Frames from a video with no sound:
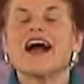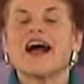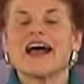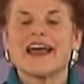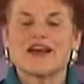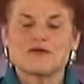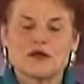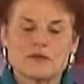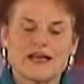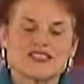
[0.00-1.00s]
I had
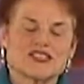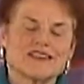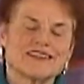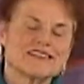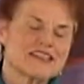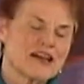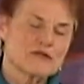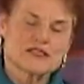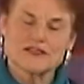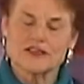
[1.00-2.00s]
one patient, this guy
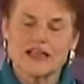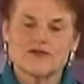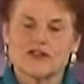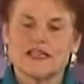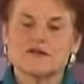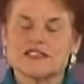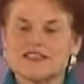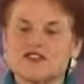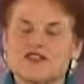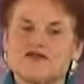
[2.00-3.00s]
was delightful. He was in
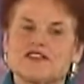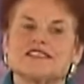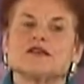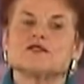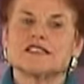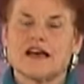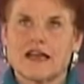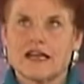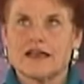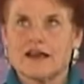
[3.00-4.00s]
his 50s, he was
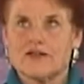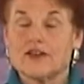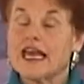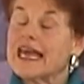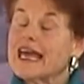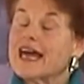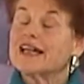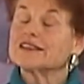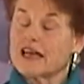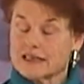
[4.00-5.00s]
dying of
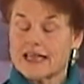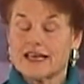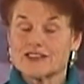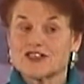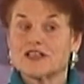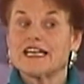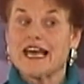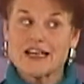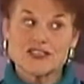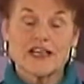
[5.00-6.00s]
lung cancer, and he'd
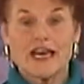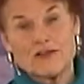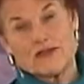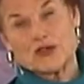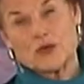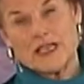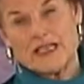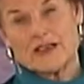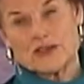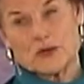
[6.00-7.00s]
actually had it for 20
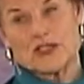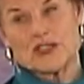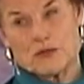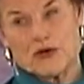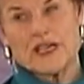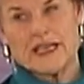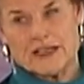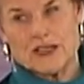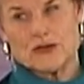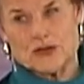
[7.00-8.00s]
years, which is pretty
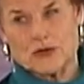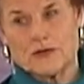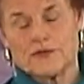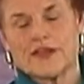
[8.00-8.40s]
unusual.